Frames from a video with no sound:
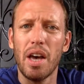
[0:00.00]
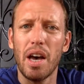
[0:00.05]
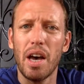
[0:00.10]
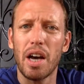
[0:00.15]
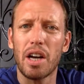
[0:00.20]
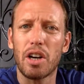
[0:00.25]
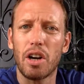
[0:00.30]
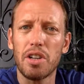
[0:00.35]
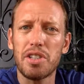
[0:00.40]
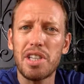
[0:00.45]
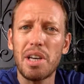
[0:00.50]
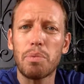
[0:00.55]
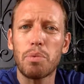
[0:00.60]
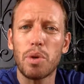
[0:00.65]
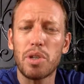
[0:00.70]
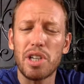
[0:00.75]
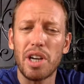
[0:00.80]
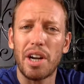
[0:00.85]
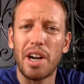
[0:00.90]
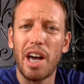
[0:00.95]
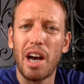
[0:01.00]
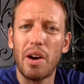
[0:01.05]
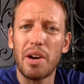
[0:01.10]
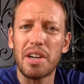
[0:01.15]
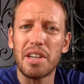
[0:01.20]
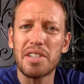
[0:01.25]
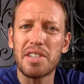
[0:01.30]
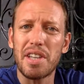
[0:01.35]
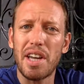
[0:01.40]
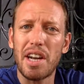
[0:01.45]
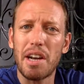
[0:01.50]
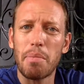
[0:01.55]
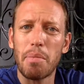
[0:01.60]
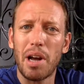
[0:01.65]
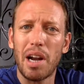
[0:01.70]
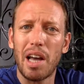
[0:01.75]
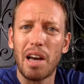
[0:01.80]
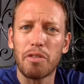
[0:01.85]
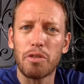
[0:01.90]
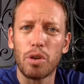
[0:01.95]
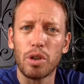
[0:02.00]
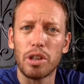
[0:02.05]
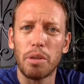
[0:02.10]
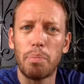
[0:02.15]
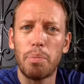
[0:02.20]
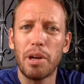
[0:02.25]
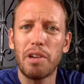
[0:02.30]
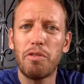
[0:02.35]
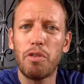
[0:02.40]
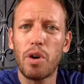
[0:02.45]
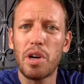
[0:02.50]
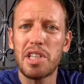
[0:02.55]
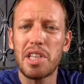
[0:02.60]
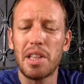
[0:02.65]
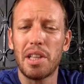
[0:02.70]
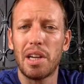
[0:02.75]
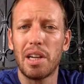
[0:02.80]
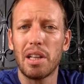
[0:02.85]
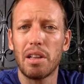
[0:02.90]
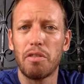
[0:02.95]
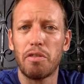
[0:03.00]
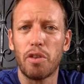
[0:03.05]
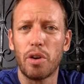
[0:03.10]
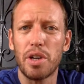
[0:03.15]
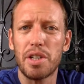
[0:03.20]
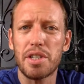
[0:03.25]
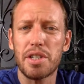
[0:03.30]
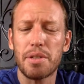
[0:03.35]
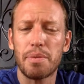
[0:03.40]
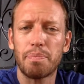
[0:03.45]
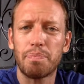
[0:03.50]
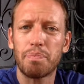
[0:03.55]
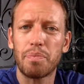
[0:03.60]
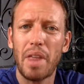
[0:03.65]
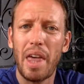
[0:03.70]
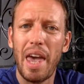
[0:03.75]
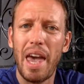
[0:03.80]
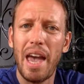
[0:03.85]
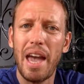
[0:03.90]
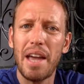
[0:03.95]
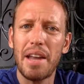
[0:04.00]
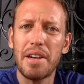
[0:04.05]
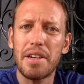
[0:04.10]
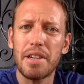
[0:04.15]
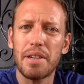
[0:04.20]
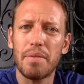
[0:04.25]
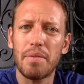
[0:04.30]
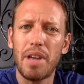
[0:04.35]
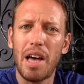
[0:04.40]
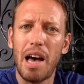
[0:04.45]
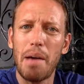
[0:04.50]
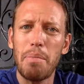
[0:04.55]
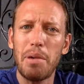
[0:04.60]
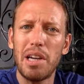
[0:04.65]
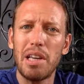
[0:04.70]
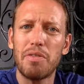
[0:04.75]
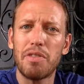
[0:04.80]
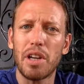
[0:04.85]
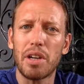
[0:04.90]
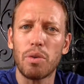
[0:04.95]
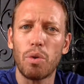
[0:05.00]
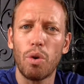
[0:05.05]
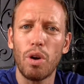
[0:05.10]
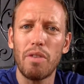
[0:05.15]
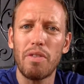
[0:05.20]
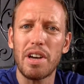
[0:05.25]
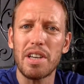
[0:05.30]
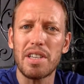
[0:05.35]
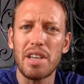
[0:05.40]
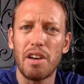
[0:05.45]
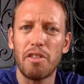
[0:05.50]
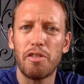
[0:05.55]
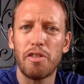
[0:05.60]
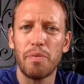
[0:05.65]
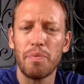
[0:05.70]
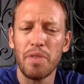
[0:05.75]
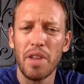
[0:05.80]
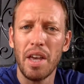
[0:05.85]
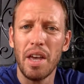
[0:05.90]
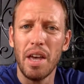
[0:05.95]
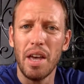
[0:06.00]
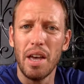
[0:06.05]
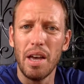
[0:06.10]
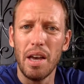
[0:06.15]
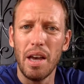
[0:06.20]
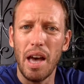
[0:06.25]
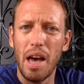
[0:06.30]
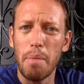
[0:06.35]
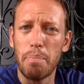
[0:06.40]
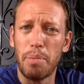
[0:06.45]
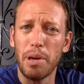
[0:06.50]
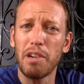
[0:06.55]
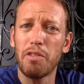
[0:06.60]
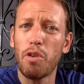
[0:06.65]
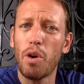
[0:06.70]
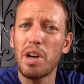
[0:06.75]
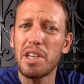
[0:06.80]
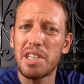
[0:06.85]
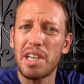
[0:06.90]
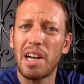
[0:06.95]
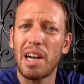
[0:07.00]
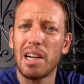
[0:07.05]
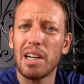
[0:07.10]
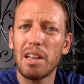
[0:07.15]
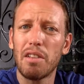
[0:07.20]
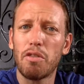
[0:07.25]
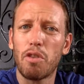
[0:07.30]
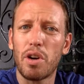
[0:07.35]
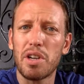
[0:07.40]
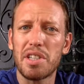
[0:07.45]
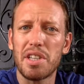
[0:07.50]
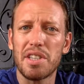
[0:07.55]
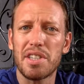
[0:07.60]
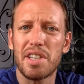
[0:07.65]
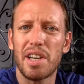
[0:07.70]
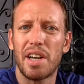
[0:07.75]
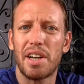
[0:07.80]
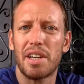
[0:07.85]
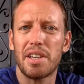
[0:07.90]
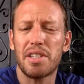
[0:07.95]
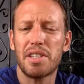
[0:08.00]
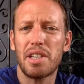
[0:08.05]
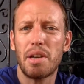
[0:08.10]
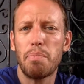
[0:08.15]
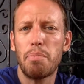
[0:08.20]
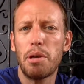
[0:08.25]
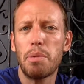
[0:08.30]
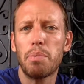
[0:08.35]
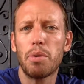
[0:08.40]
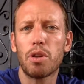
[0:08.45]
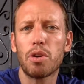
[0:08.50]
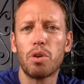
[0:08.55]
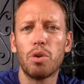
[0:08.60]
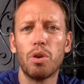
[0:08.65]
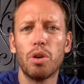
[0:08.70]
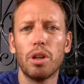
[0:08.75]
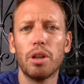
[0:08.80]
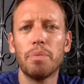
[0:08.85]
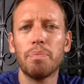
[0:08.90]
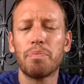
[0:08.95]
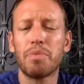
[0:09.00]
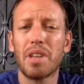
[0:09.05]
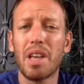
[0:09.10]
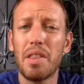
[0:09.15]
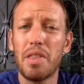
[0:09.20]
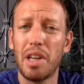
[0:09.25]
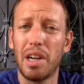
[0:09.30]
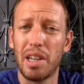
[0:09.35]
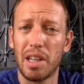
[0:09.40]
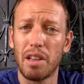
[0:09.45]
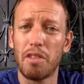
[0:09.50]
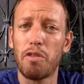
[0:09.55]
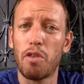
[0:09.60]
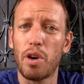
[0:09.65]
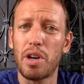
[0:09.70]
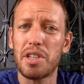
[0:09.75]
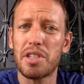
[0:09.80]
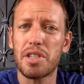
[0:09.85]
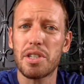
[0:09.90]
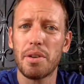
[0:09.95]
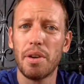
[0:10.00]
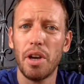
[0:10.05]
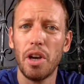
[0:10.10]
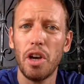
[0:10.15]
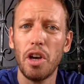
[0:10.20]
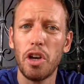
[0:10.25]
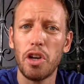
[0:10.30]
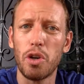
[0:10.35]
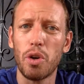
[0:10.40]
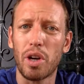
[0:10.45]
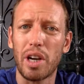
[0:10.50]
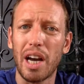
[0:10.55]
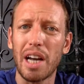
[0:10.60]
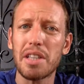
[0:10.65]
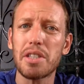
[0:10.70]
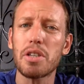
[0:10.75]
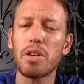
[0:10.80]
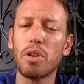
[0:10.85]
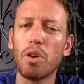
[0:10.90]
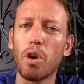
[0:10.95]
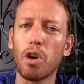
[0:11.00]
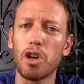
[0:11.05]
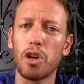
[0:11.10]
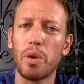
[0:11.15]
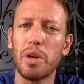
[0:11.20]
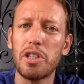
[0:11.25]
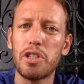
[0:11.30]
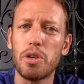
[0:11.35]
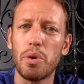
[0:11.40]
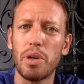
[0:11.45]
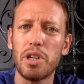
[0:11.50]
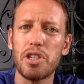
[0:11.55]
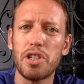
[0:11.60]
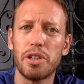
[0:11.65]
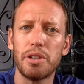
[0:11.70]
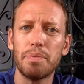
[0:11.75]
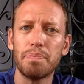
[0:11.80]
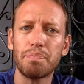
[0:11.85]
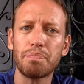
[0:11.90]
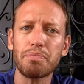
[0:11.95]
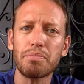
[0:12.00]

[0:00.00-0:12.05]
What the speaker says: a concept which I now understand in my life called the big voice and the little voice. And I believe that all of us have a big voice and a little voice inside us. Some people call the little voice your gut or your intuition.